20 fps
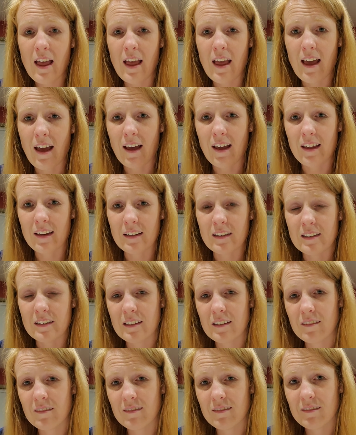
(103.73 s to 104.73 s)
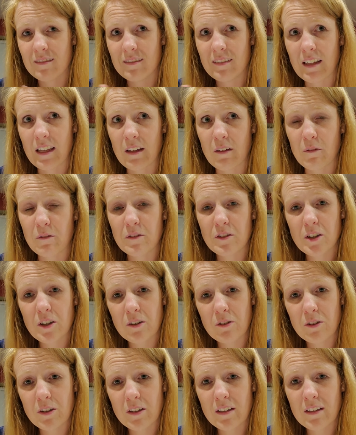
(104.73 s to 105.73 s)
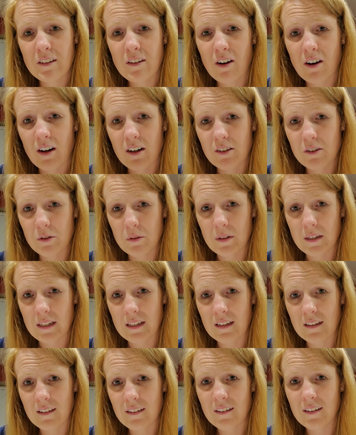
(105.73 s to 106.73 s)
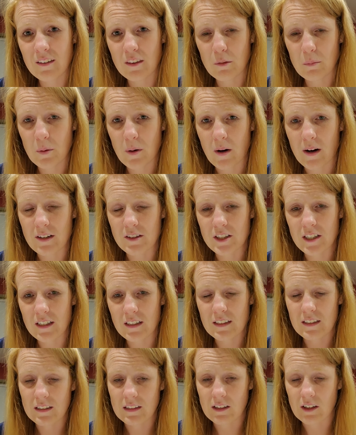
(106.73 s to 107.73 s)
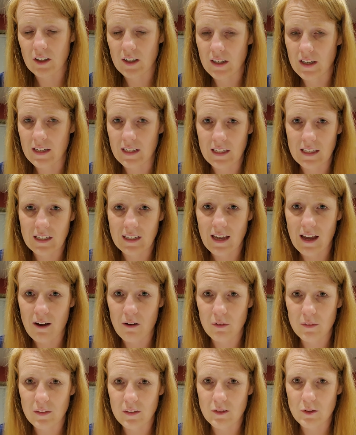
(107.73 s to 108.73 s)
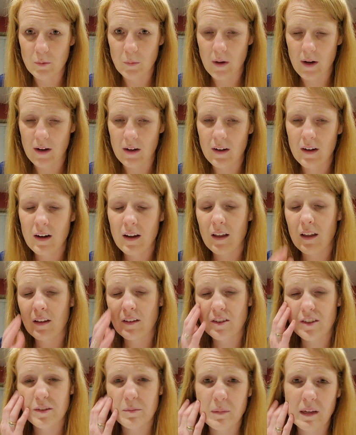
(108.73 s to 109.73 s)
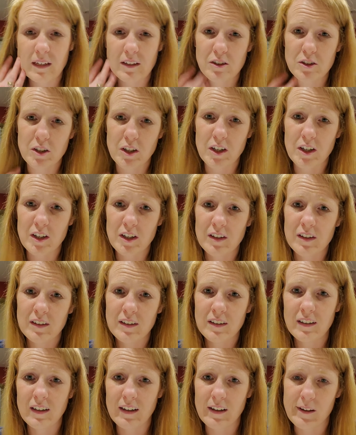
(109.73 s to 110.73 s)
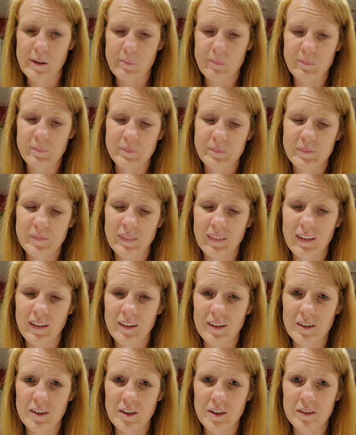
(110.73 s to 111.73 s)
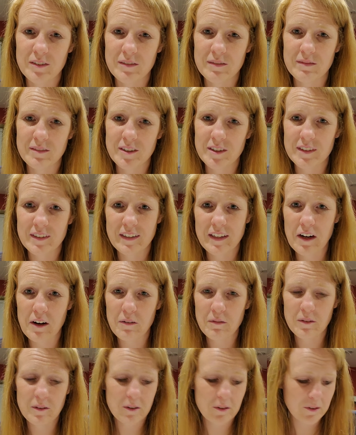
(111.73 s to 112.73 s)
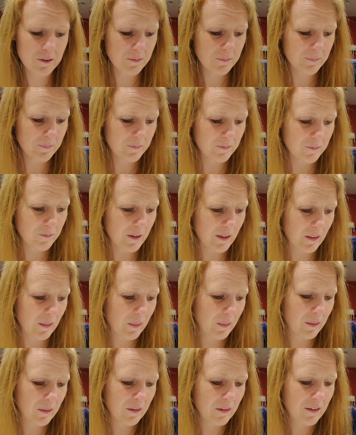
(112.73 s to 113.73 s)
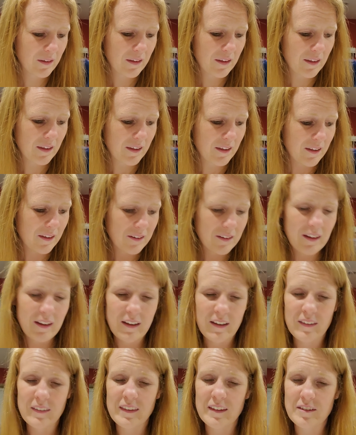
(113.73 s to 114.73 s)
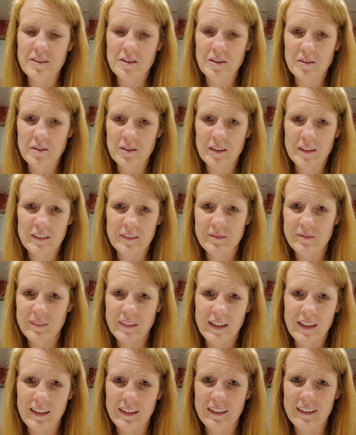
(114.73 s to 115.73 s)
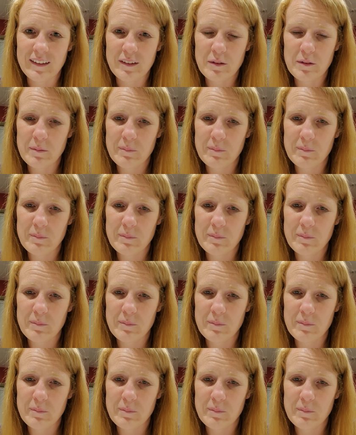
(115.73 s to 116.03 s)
And if children are doing the project and they're cutting out the square, just make sure you're just careful with the children, and